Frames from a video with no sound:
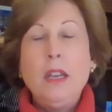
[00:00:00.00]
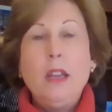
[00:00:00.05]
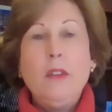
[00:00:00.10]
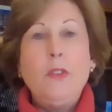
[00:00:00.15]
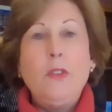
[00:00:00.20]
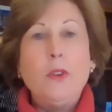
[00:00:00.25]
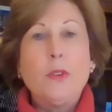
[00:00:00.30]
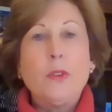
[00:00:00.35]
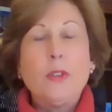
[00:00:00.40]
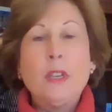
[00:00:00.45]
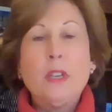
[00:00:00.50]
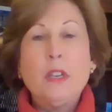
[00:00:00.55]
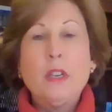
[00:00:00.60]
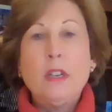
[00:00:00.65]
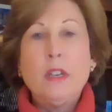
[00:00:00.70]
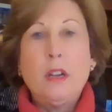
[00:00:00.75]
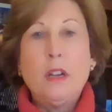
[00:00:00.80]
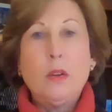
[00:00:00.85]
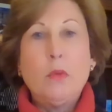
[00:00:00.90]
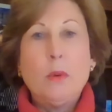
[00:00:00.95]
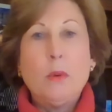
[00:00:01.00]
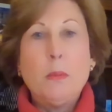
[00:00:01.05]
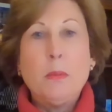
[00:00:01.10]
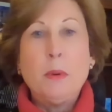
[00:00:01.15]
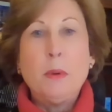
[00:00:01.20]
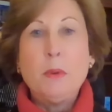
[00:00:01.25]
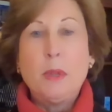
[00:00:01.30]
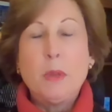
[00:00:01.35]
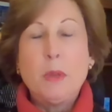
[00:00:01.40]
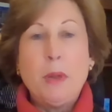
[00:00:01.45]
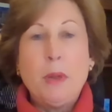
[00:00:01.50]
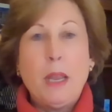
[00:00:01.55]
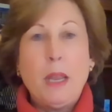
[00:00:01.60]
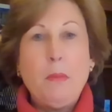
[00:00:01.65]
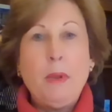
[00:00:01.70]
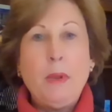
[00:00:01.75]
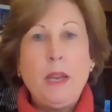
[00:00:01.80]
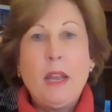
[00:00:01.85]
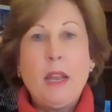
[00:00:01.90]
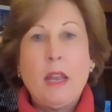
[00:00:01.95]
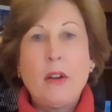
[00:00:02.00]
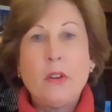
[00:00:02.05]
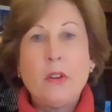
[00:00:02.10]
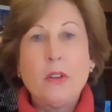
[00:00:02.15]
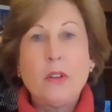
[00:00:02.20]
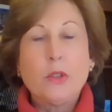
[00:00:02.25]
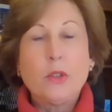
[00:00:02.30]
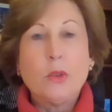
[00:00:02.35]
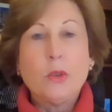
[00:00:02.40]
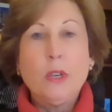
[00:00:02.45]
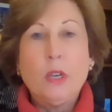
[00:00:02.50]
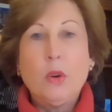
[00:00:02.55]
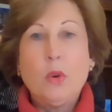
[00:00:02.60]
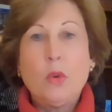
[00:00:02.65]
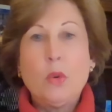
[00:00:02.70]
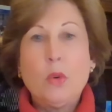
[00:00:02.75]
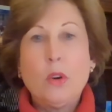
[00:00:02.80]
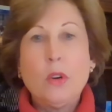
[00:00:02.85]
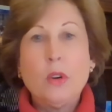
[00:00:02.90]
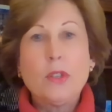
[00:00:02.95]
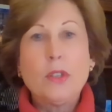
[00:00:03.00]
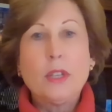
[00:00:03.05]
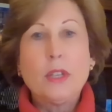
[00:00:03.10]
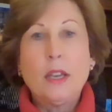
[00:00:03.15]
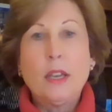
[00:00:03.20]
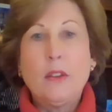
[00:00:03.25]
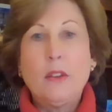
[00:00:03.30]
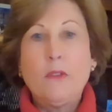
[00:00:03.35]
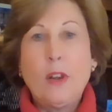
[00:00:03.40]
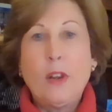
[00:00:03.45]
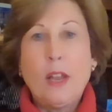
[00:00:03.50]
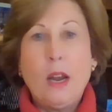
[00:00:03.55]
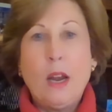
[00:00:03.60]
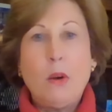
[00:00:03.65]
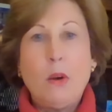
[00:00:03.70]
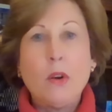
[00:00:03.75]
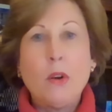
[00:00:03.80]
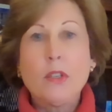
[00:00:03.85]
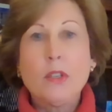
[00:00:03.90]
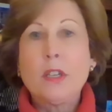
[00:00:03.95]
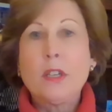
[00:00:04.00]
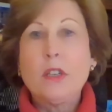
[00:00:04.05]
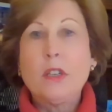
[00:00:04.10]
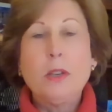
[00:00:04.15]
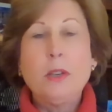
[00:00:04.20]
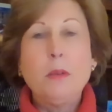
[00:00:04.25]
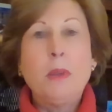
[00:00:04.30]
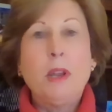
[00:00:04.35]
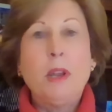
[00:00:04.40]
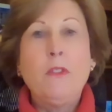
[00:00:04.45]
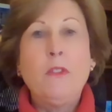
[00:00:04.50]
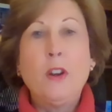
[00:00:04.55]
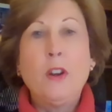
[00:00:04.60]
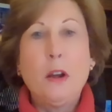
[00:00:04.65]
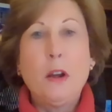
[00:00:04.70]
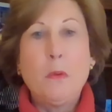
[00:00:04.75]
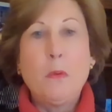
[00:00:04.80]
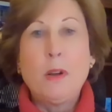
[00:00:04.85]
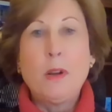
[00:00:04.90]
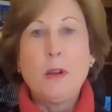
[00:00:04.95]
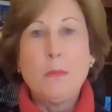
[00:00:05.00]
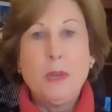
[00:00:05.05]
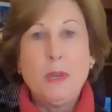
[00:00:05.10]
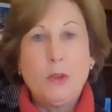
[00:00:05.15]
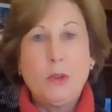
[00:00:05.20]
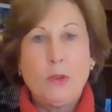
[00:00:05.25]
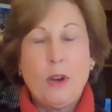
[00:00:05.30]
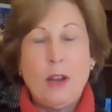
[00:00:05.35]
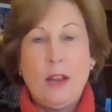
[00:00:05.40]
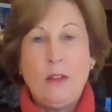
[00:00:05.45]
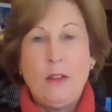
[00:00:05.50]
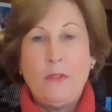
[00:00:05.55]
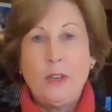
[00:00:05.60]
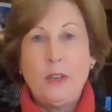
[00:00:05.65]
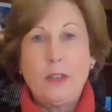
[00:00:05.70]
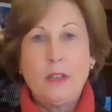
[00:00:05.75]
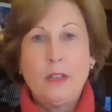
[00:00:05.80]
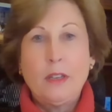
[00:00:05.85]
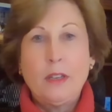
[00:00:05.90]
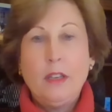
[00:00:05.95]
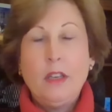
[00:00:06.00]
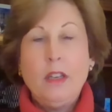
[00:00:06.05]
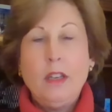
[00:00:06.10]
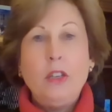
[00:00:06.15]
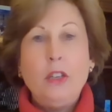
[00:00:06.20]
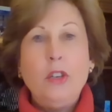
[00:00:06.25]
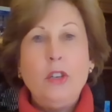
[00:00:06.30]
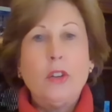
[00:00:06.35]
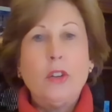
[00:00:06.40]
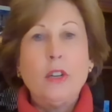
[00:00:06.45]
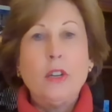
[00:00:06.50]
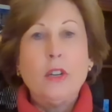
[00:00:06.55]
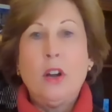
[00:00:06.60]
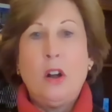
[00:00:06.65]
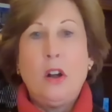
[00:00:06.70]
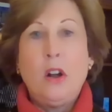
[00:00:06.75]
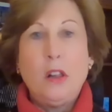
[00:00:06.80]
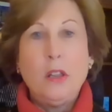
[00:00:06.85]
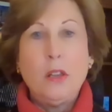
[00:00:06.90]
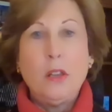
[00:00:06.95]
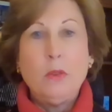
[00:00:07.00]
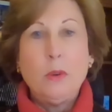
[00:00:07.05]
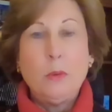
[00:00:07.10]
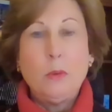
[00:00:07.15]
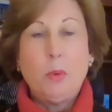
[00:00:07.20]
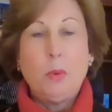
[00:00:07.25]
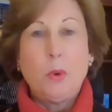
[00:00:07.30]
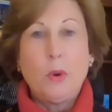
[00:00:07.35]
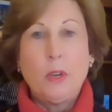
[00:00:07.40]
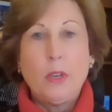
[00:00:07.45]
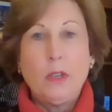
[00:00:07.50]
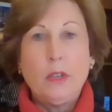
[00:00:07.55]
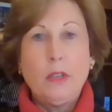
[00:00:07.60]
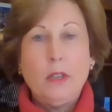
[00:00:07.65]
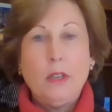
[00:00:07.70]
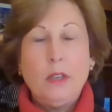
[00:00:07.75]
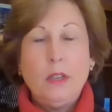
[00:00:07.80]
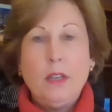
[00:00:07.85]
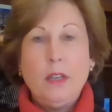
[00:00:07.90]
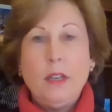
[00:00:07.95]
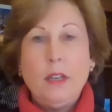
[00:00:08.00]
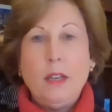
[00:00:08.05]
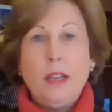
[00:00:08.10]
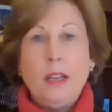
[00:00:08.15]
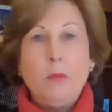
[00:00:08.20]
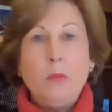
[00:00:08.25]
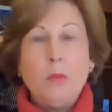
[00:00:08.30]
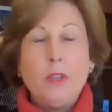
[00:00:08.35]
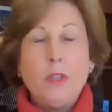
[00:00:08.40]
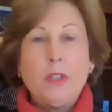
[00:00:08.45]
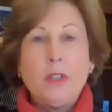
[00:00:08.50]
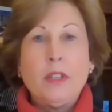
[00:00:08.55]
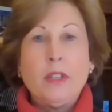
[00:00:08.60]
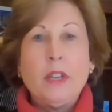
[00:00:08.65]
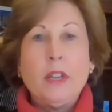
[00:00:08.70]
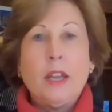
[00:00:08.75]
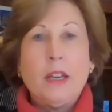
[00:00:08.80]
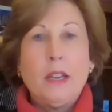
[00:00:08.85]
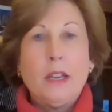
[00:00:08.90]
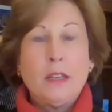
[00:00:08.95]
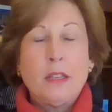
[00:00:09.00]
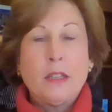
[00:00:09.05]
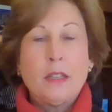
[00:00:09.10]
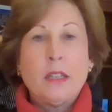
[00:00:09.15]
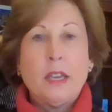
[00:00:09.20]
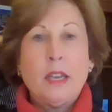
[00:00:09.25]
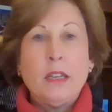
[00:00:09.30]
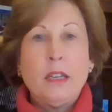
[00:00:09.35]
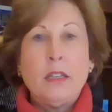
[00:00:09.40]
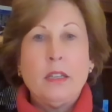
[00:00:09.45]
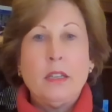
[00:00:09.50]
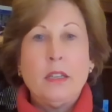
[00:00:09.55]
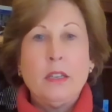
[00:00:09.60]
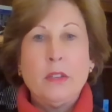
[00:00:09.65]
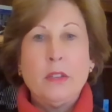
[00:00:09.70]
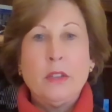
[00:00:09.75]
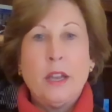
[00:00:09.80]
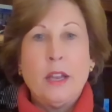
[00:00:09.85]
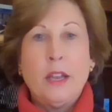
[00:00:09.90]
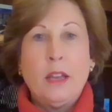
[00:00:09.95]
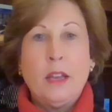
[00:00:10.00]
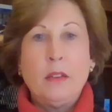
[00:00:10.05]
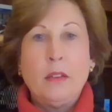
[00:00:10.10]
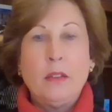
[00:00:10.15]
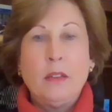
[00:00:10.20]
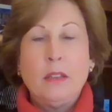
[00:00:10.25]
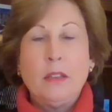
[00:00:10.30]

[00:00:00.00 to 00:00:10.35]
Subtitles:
If you see a young woman with a baby out on a street corner selling flowers, she may very well be trafficked. You can call and report it, and we should not hesitate to do that.